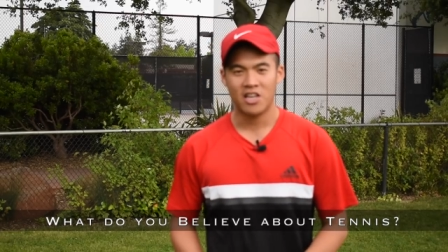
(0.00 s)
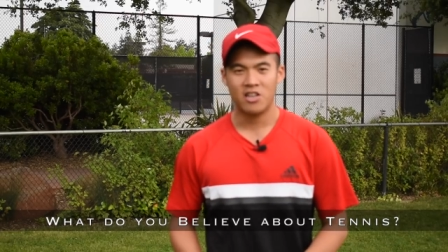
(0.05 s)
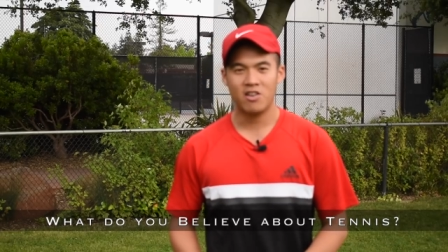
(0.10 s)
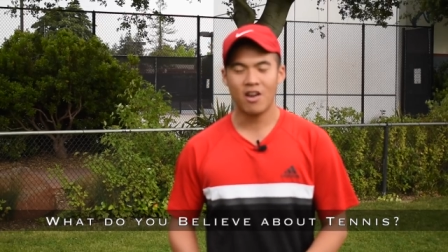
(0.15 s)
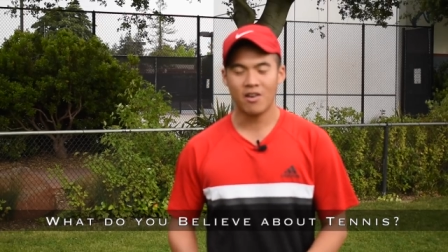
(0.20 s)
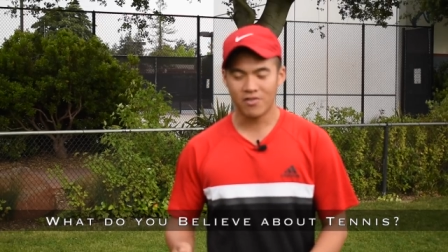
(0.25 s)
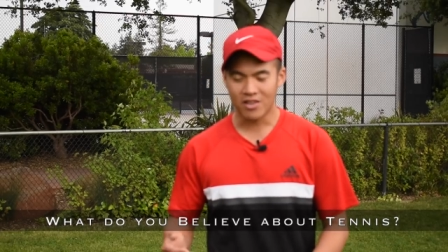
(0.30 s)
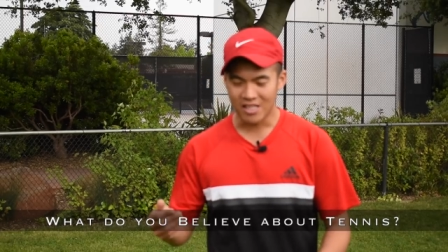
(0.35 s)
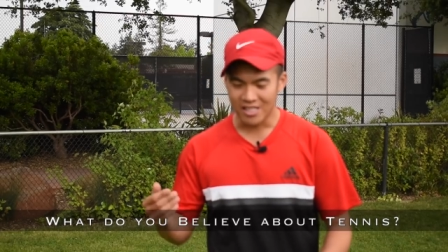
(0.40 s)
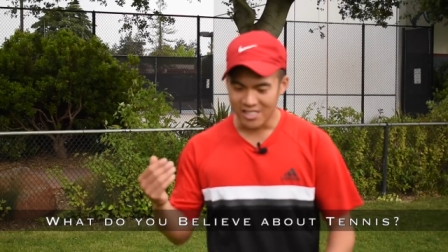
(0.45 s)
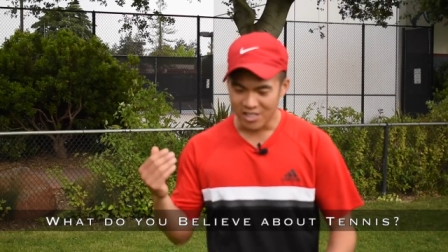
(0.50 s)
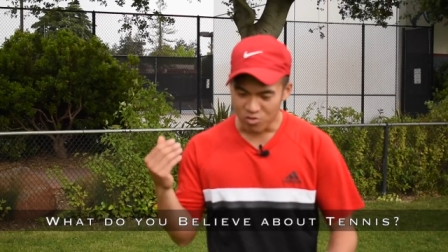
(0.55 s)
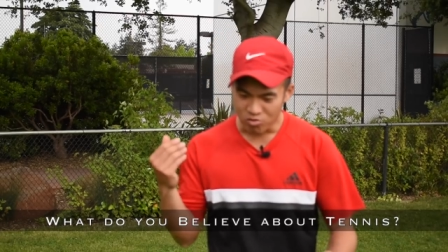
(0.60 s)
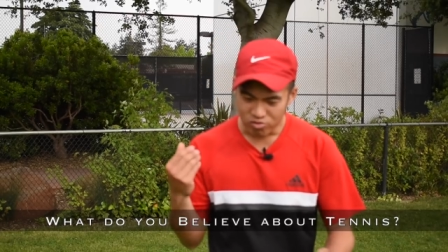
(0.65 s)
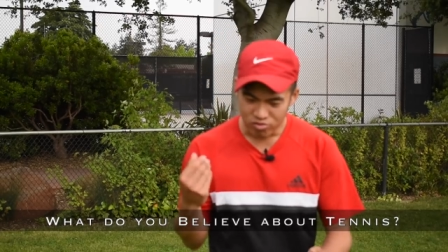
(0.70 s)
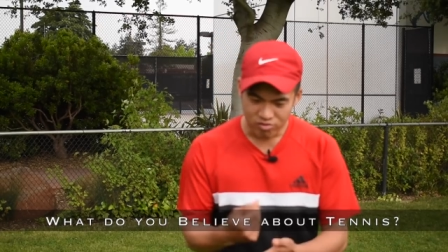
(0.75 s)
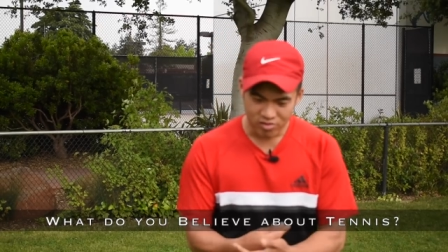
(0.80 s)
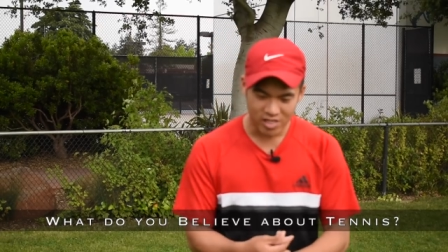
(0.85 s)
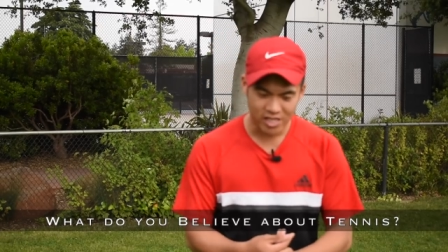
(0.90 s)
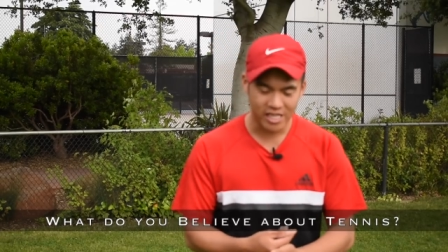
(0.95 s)
You have to
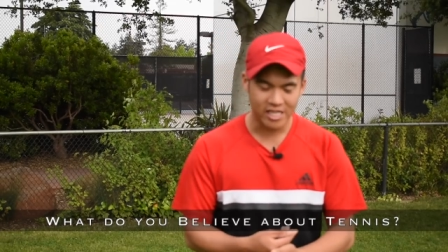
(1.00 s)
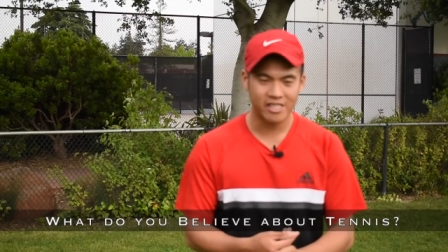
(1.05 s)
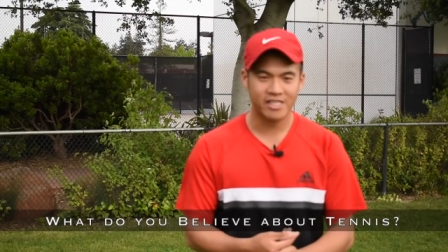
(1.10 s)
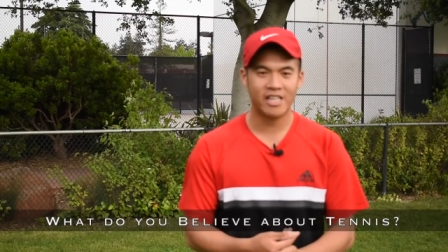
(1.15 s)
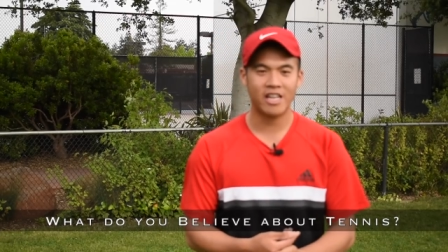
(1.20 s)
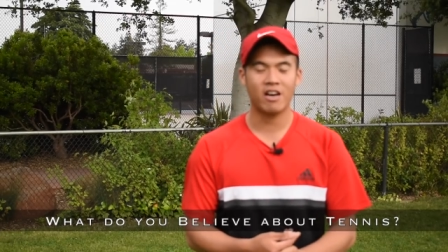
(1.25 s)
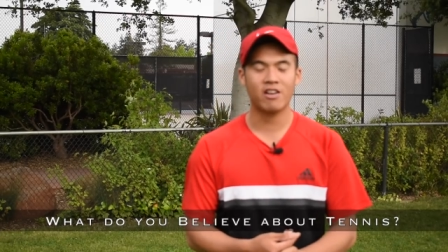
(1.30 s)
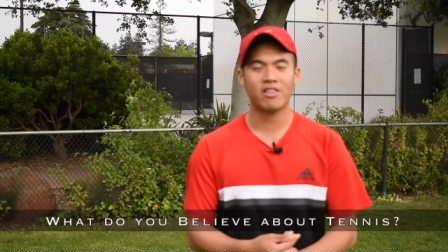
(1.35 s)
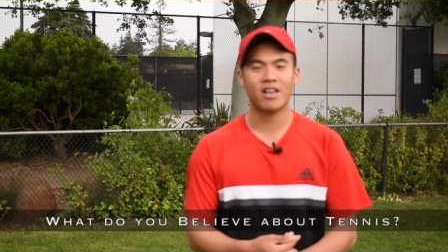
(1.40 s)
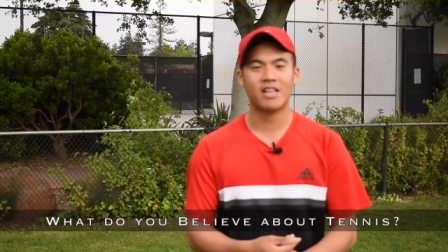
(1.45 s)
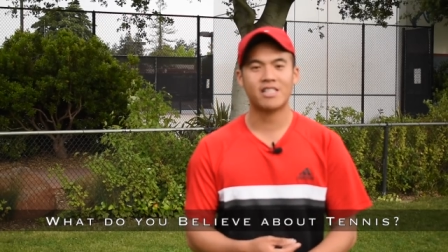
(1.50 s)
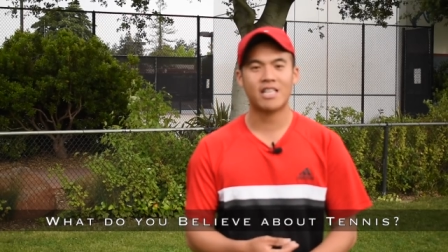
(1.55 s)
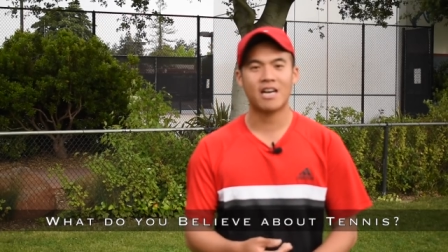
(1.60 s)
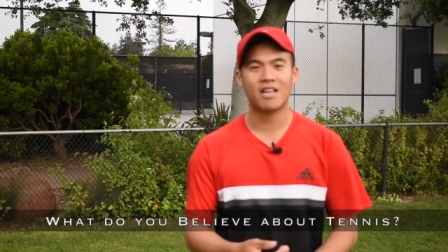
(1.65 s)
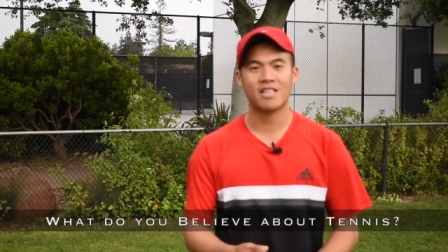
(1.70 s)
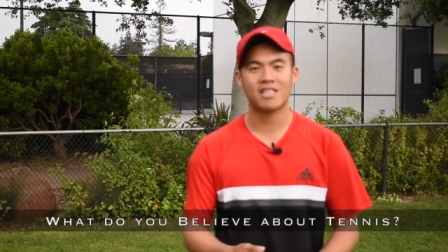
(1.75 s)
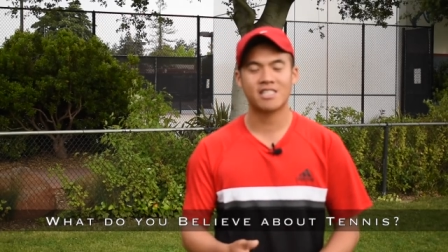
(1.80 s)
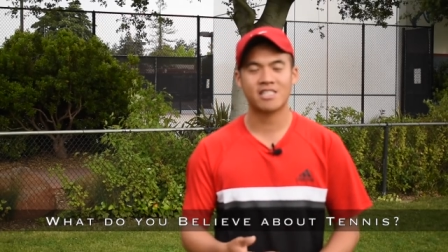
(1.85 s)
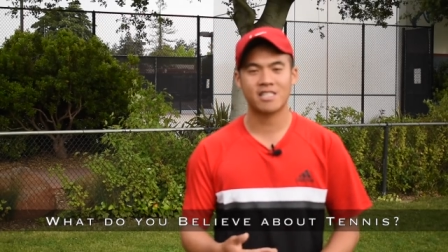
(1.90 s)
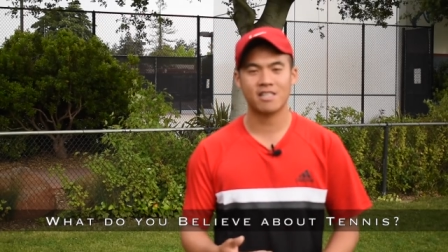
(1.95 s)
really nail that
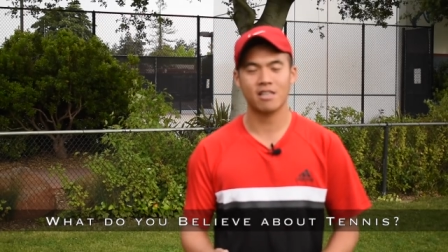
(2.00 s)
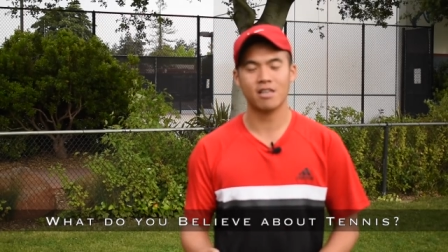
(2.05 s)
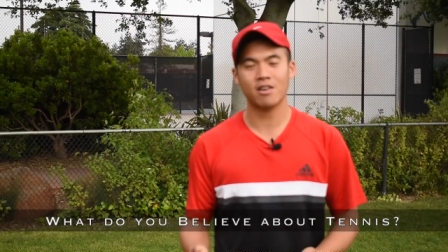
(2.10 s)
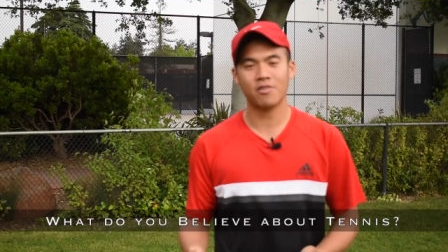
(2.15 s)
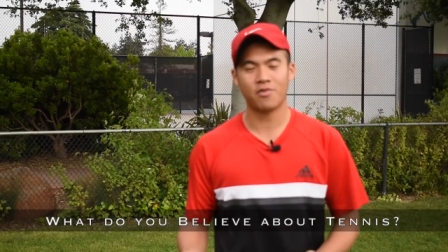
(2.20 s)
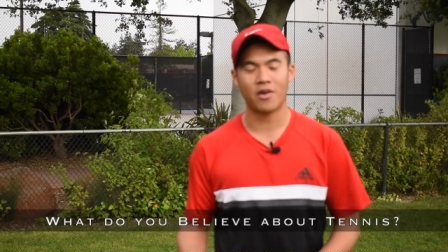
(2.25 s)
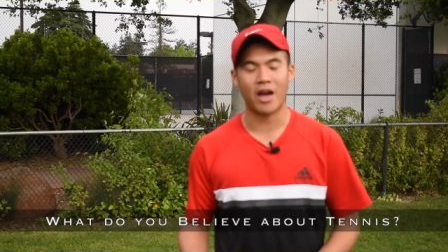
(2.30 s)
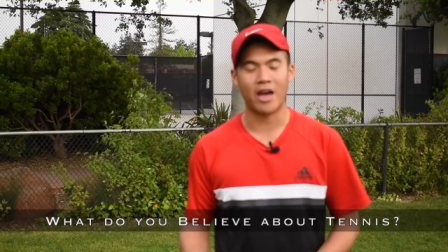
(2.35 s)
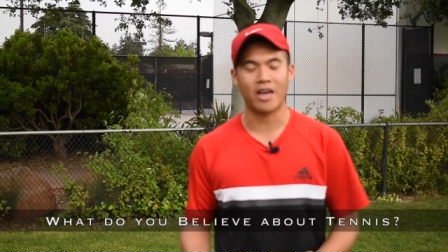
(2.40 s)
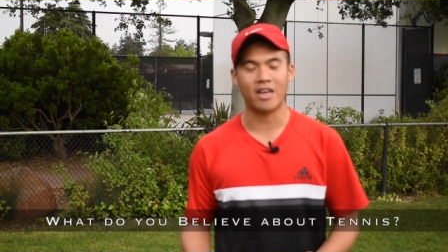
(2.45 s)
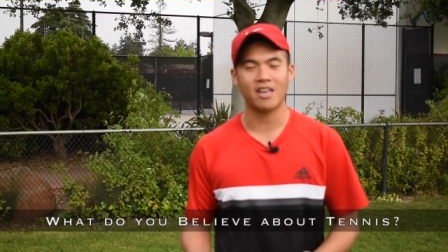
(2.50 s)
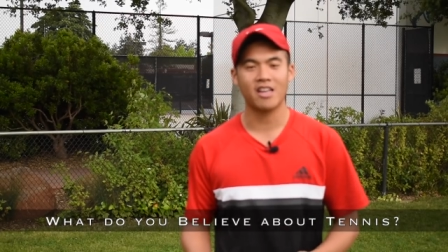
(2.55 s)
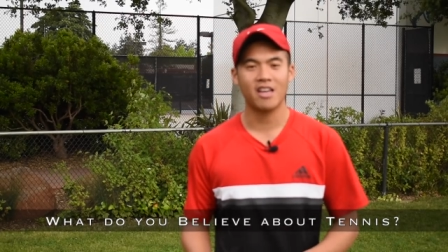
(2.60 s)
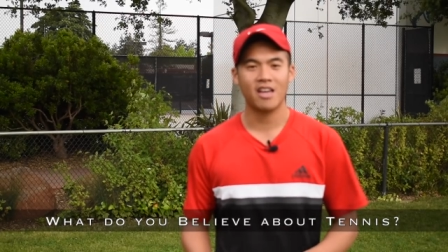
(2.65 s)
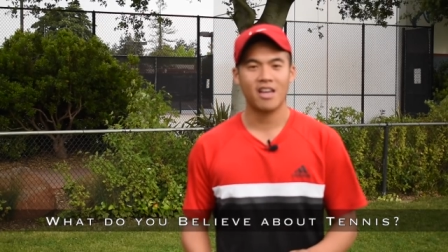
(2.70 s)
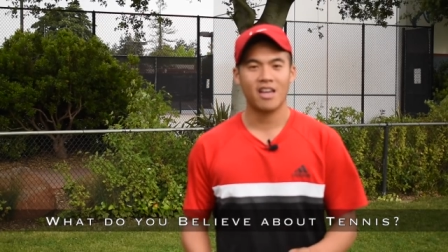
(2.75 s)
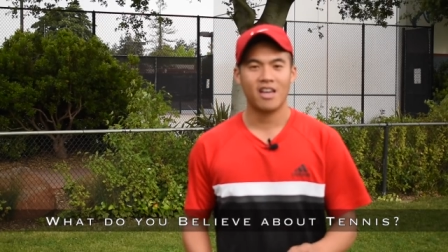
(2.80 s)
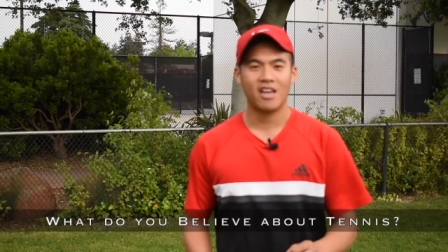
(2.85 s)
down and solidify it.